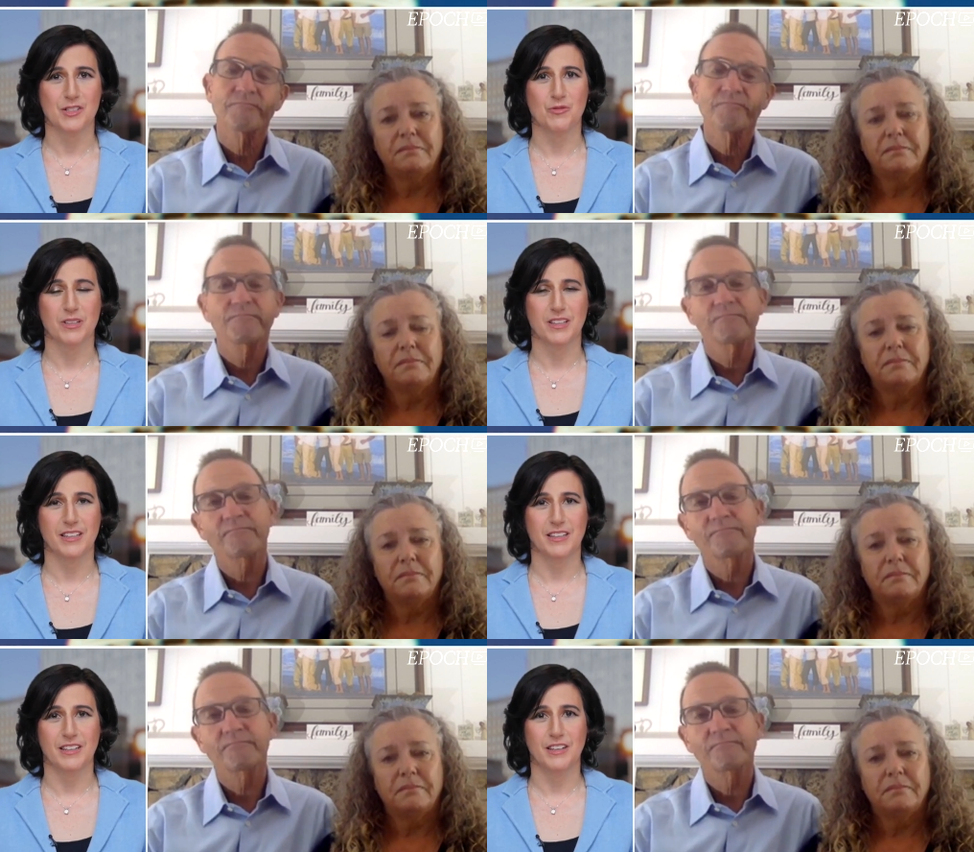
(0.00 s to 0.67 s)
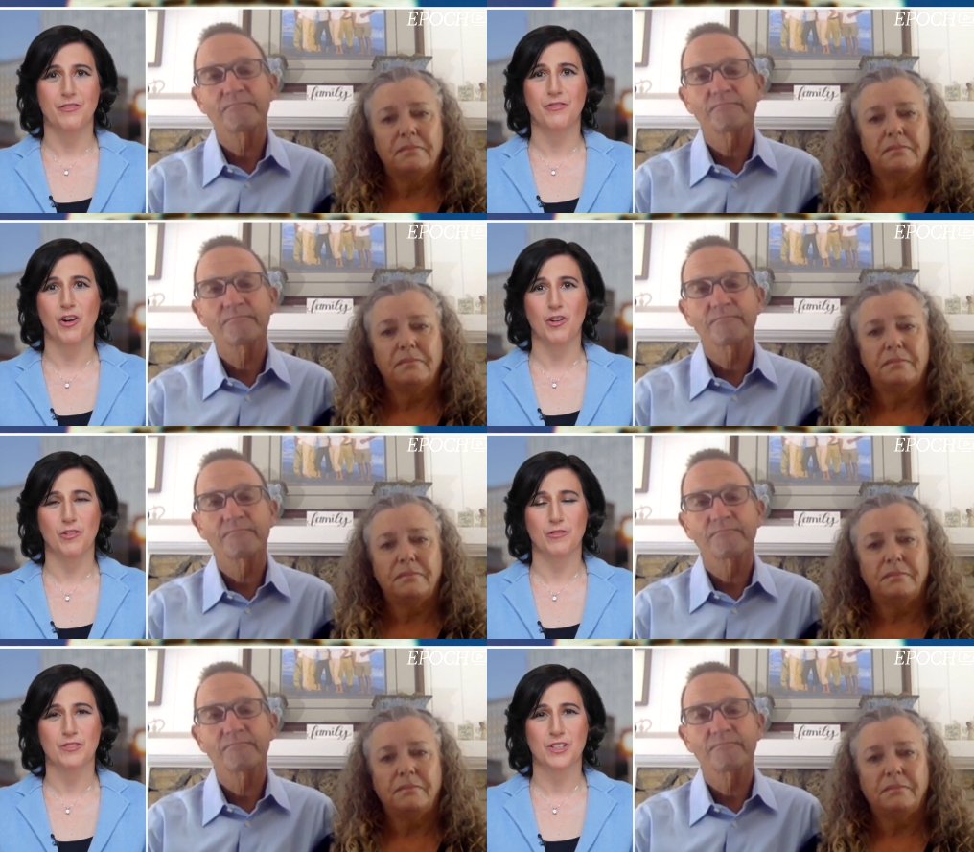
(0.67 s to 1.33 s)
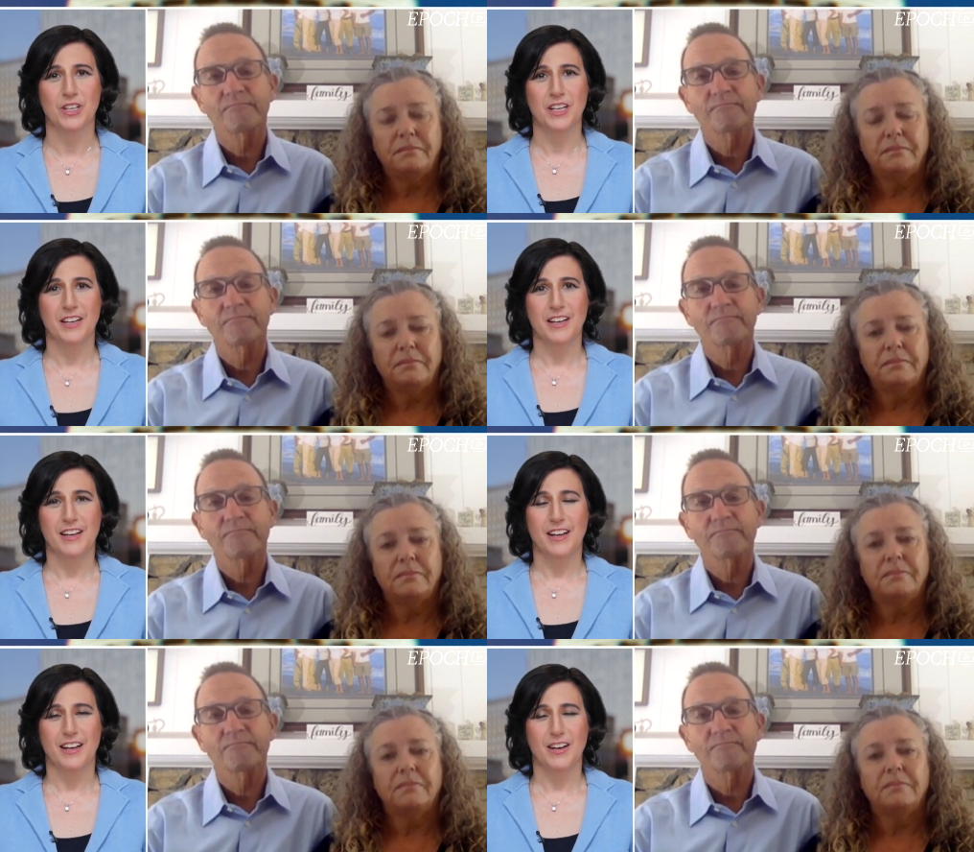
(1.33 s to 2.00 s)
Speaker 1: he's really evolved.
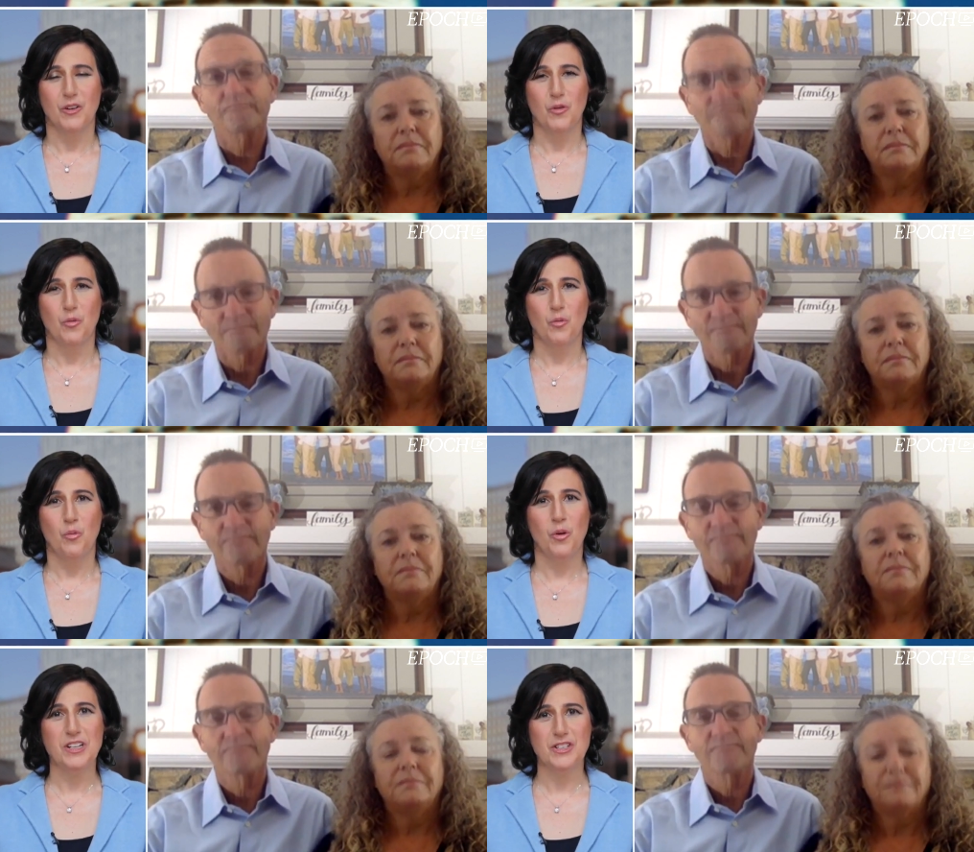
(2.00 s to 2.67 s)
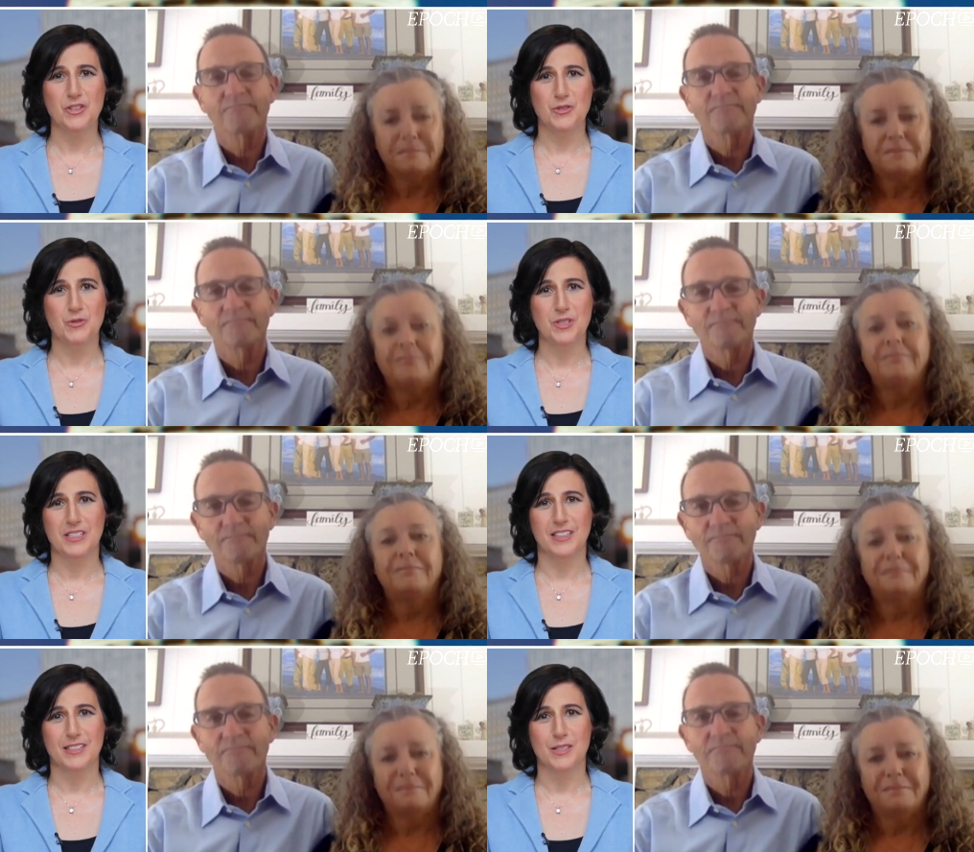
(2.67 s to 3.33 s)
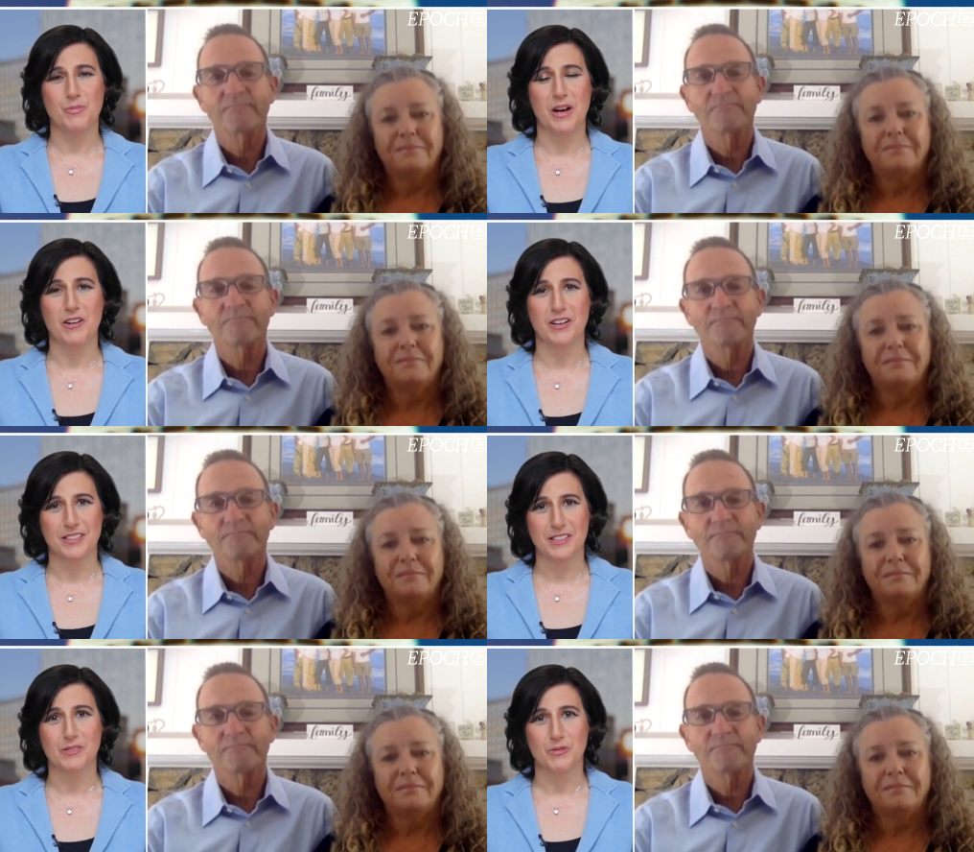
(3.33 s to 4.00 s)
What do you see as
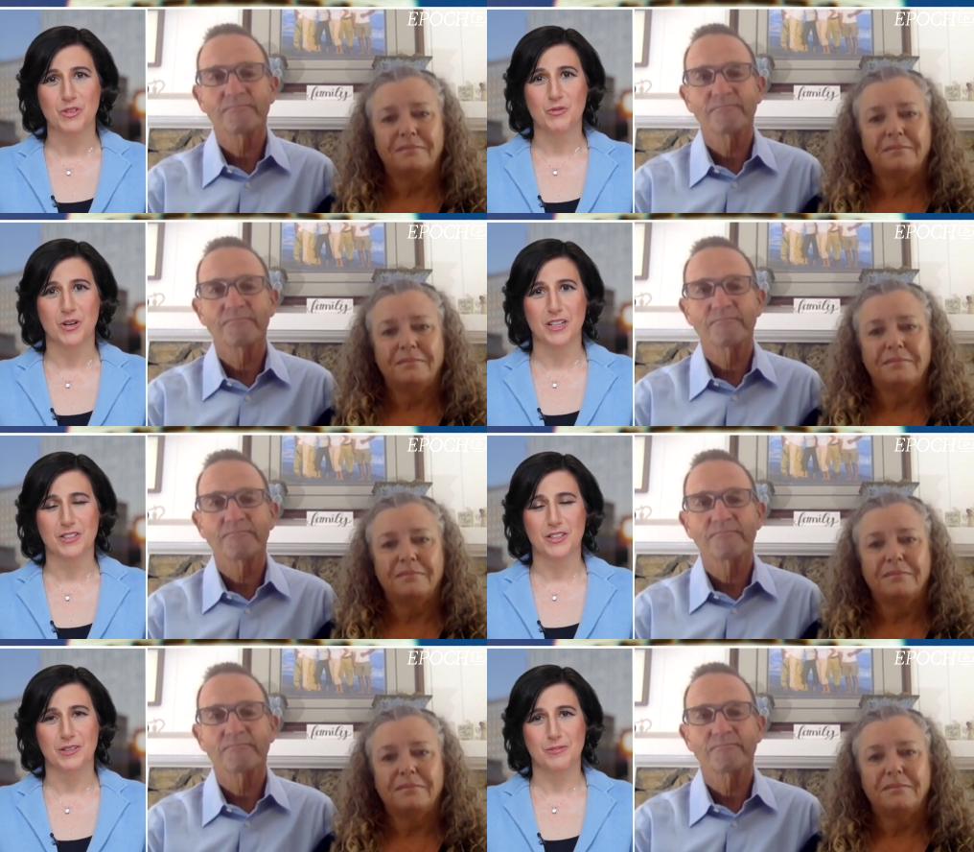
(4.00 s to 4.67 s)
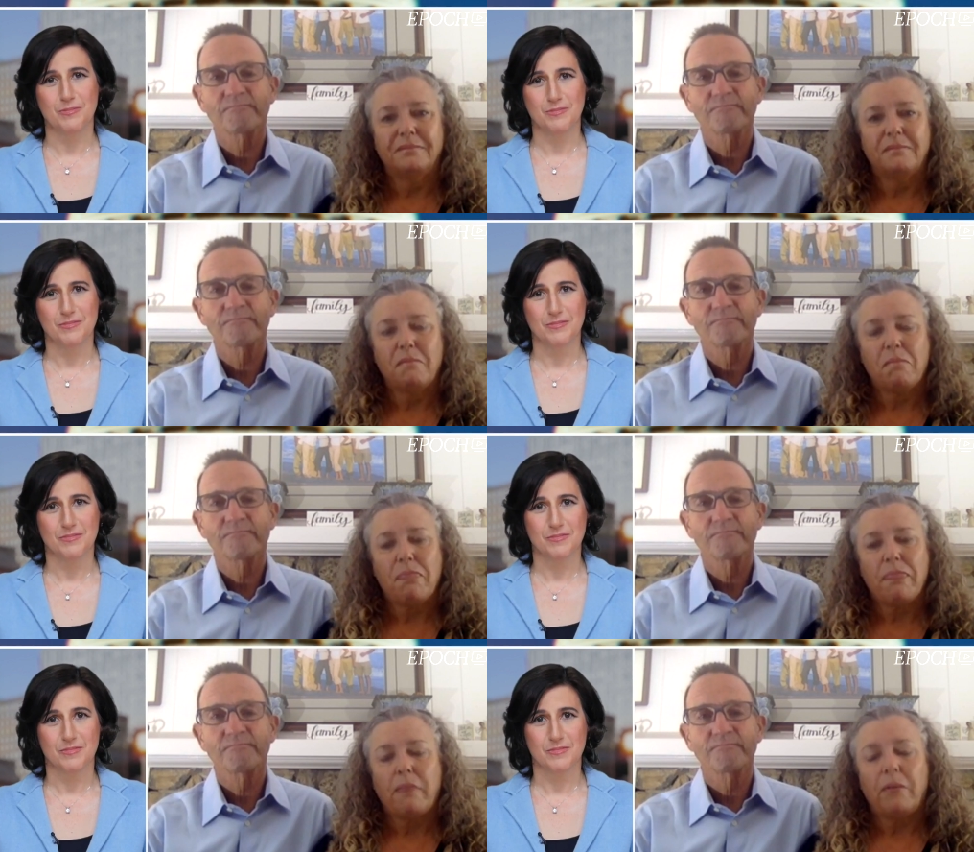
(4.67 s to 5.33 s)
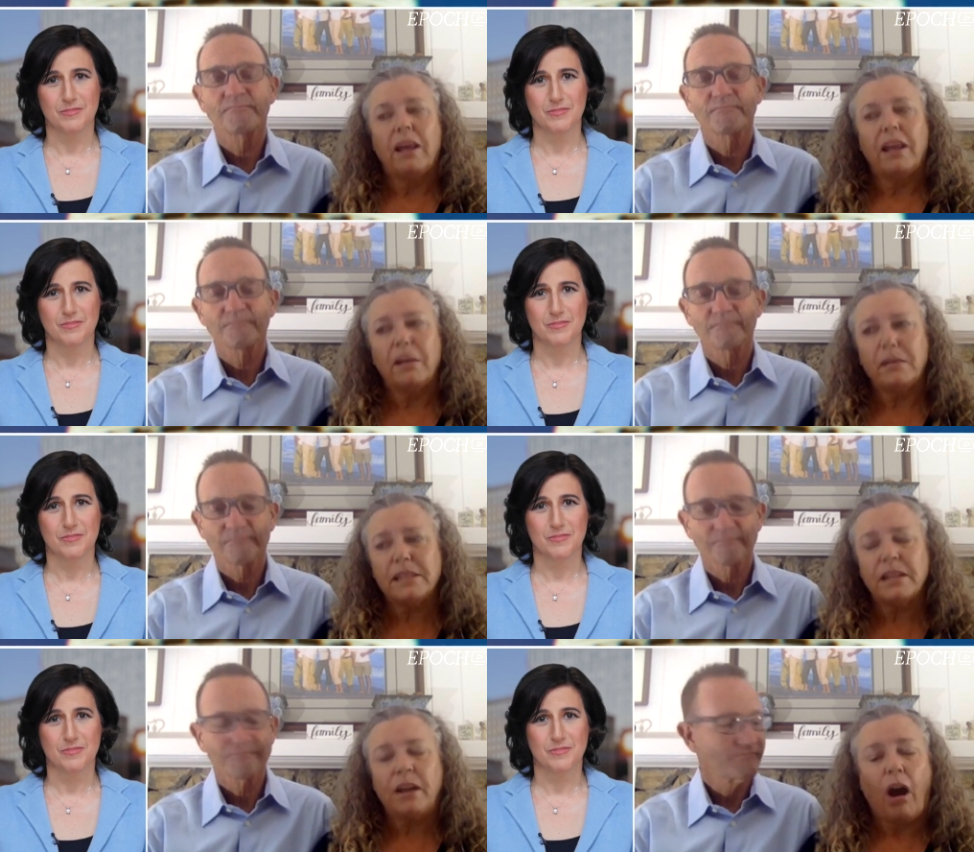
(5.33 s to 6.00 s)
parents when you watch them?
Speaker 2: Well, it
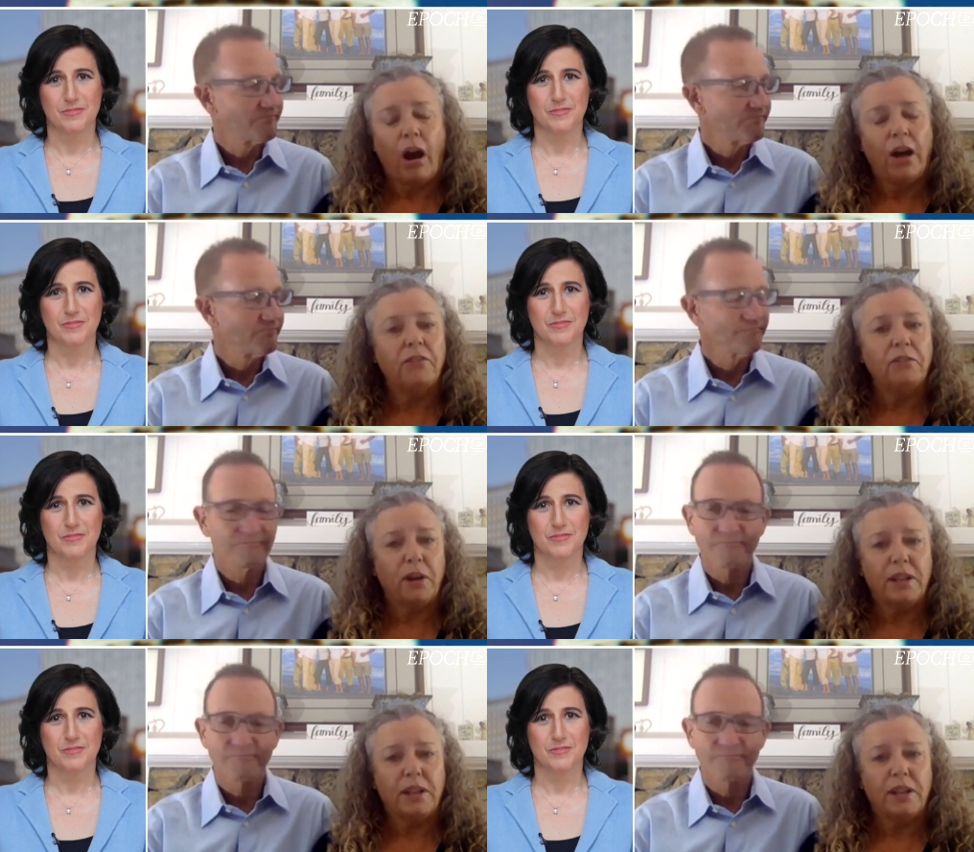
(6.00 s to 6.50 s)
was hard